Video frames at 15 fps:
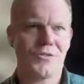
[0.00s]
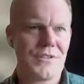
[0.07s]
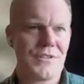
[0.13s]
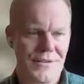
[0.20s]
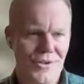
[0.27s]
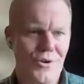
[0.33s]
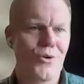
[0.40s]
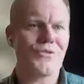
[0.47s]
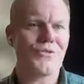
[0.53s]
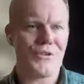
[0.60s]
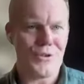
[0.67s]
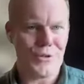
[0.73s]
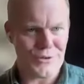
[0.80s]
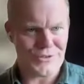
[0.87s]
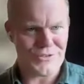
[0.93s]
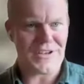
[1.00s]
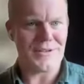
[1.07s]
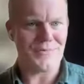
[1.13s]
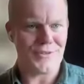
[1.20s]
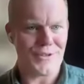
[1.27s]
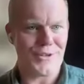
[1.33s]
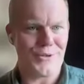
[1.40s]
almost like
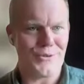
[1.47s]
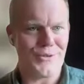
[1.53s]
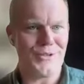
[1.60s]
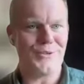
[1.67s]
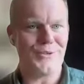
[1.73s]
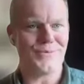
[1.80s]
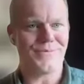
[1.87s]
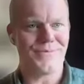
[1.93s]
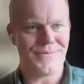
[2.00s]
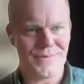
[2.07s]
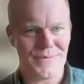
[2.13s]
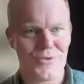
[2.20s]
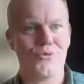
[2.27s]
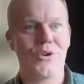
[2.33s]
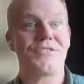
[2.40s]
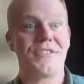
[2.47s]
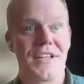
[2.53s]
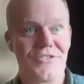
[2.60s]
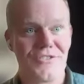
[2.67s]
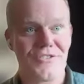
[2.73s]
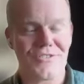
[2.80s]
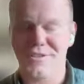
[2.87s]
concierge type security,
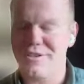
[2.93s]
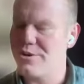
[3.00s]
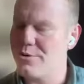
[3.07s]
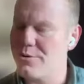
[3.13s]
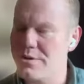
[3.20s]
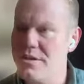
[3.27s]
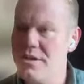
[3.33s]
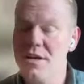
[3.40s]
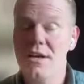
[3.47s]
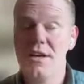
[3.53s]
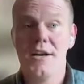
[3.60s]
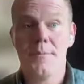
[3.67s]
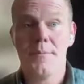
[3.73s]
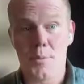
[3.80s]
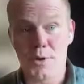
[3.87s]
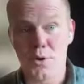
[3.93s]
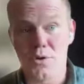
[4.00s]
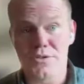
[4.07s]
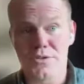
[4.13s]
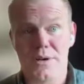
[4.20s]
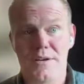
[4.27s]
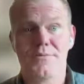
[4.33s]
residential security.
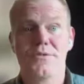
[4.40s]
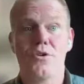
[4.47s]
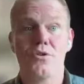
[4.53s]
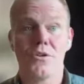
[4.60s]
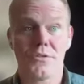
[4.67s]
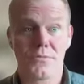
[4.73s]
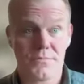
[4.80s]
But we'd also have